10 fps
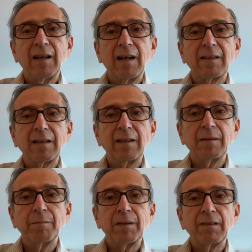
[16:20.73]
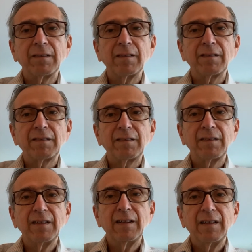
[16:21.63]
I think the business
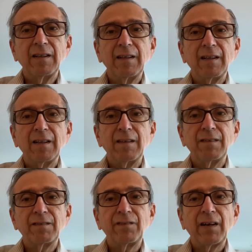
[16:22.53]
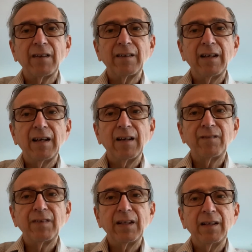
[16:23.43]
is very
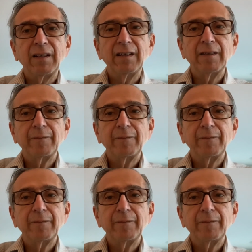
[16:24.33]
iffy.